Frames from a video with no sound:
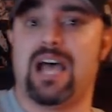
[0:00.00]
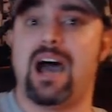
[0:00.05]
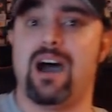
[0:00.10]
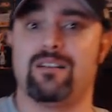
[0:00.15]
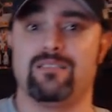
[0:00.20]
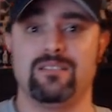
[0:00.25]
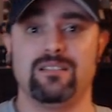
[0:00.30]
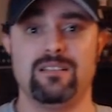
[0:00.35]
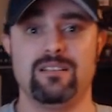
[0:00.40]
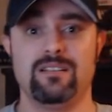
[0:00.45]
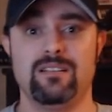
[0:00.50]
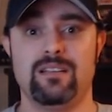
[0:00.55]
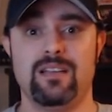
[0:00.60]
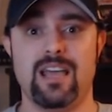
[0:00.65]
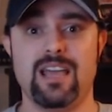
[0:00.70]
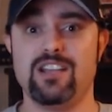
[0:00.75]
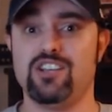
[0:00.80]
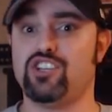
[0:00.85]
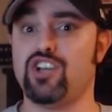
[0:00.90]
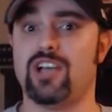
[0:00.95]
out
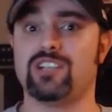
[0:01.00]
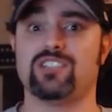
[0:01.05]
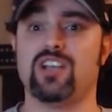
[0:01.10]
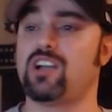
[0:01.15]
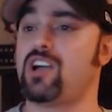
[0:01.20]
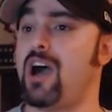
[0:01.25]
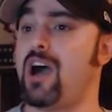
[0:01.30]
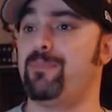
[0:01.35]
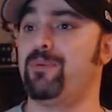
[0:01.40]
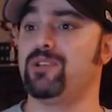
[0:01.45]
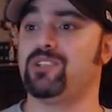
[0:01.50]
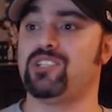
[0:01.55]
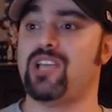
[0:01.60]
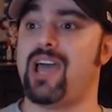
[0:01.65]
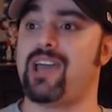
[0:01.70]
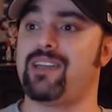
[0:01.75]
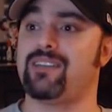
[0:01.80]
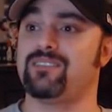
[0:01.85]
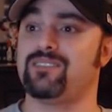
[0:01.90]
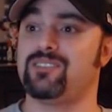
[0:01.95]
in just a couple of
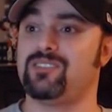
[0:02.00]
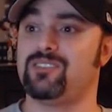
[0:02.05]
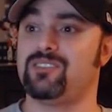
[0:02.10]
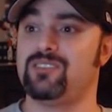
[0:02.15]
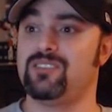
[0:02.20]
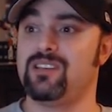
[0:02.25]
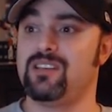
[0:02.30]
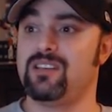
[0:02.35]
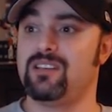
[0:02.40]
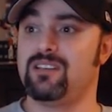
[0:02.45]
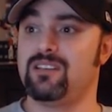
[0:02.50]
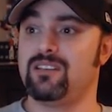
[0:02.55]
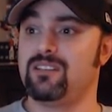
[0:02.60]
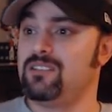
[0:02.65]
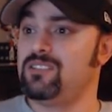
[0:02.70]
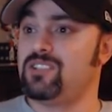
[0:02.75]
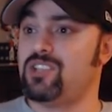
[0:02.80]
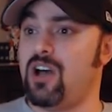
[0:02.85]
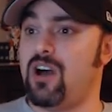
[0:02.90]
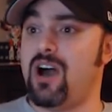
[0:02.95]
seconds.
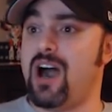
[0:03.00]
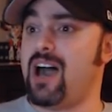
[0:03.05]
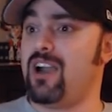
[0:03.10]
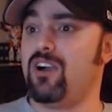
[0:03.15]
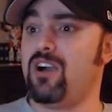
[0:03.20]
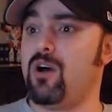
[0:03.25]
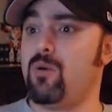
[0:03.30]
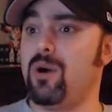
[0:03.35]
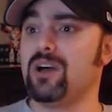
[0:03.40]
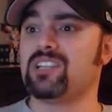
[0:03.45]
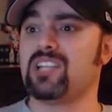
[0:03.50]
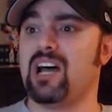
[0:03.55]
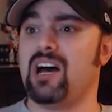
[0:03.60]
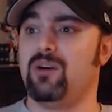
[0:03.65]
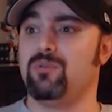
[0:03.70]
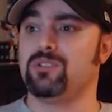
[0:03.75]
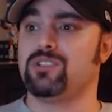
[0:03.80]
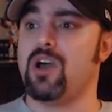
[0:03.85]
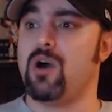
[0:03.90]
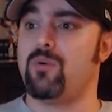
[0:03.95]
So I don't know what the hell
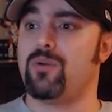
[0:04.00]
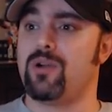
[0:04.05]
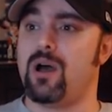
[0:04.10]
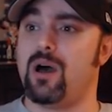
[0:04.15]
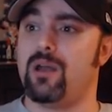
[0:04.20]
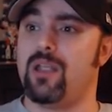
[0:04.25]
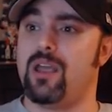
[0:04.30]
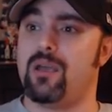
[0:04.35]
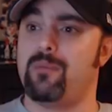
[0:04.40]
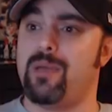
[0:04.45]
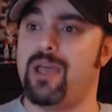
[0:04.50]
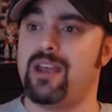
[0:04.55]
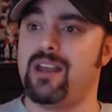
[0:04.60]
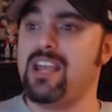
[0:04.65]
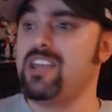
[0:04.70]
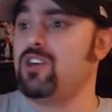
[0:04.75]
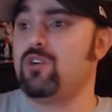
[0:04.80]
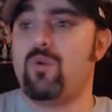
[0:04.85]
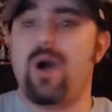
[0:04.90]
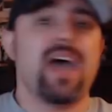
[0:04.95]
was going on there, man.
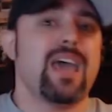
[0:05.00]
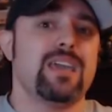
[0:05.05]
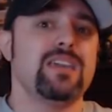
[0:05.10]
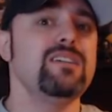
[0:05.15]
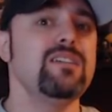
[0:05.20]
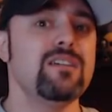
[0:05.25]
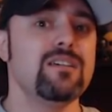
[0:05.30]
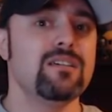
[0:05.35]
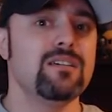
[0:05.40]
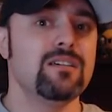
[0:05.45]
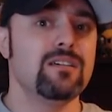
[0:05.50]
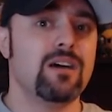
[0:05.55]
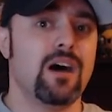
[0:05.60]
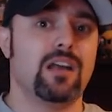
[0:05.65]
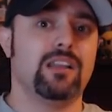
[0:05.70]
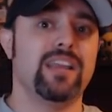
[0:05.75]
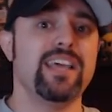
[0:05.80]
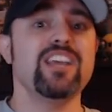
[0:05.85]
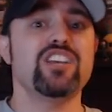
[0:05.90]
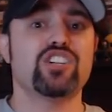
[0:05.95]
Either way,
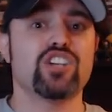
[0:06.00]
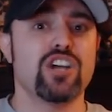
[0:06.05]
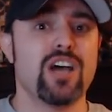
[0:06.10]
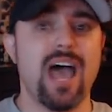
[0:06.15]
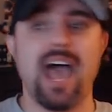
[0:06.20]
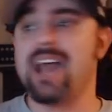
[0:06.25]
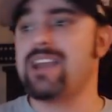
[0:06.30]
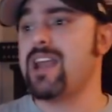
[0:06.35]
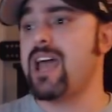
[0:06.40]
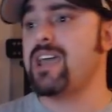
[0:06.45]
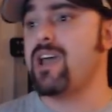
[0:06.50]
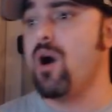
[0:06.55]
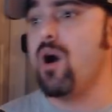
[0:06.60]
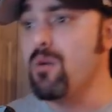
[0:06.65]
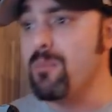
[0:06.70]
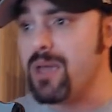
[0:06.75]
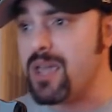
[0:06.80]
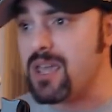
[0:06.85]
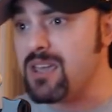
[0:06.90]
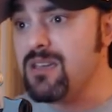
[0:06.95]
Alicia and
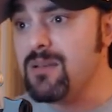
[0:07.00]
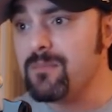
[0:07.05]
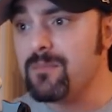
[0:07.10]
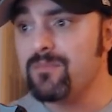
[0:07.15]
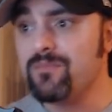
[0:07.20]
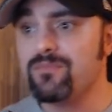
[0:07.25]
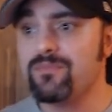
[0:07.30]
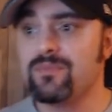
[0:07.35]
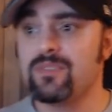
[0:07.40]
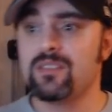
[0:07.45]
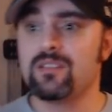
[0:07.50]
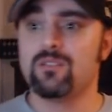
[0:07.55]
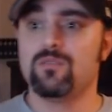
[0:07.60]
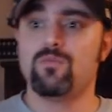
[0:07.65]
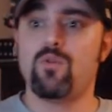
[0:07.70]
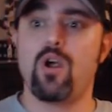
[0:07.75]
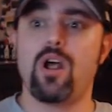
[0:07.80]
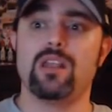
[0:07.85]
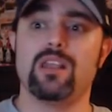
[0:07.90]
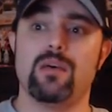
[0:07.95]
Naomi
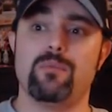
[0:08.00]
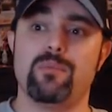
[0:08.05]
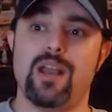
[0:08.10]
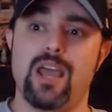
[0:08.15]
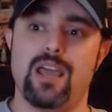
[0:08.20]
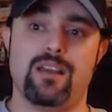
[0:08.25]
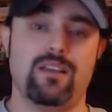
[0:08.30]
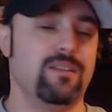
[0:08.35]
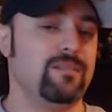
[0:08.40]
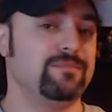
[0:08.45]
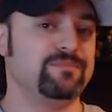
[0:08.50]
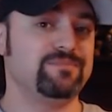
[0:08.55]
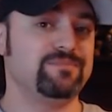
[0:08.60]
were eliminated.